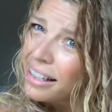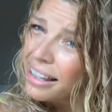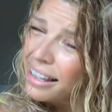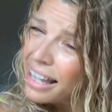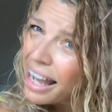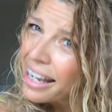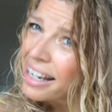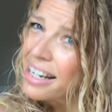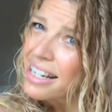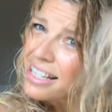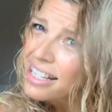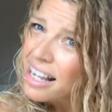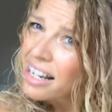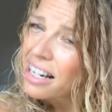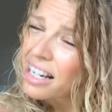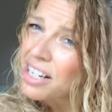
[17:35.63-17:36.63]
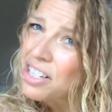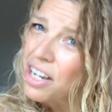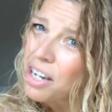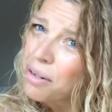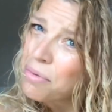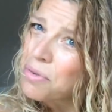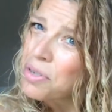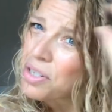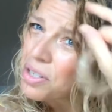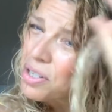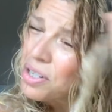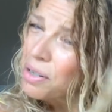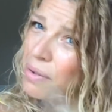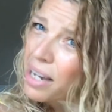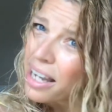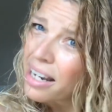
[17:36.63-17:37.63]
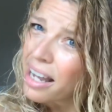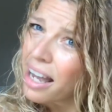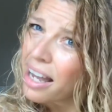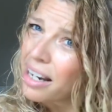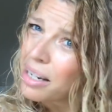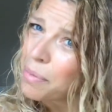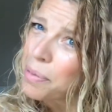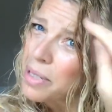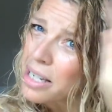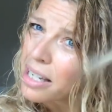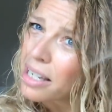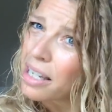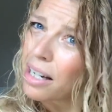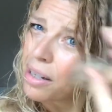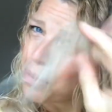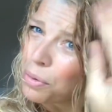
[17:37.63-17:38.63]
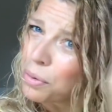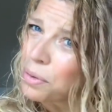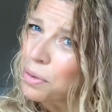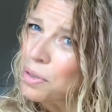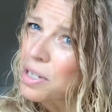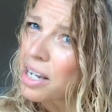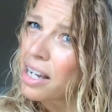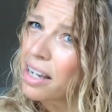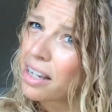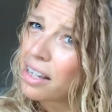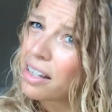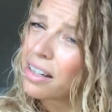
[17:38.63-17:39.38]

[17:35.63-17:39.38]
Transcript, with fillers: layers, and I don't do it in any particular order,